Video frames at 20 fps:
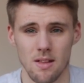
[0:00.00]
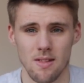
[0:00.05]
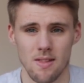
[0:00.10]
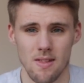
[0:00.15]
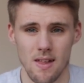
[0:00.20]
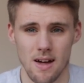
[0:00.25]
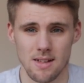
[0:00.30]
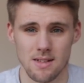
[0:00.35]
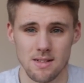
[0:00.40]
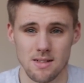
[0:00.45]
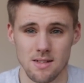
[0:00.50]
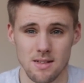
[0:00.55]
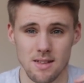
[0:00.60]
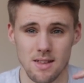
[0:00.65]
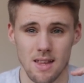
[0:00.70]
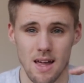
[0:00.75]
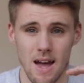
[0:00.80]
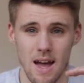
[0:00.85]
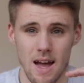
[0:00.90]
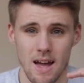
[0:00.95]
that's
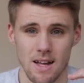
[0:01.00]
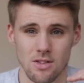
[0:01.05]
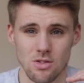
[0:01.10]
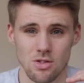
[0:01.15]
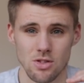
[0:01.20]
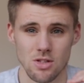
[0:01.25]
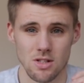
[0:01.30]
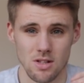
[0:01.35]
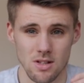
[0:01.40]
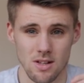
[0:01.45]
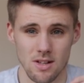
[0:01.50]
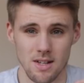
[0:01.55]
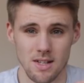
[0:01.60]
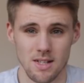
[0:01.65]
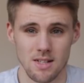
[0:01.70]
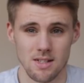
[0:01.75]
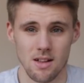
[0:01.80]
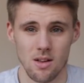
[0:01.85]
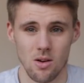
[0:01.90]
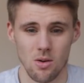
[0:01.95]
the engine
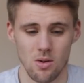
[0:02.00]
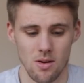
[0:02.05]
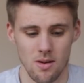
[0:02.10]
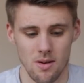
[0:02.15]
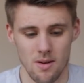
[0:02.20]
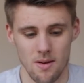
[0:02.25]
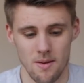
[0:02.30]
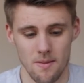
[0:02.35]
is like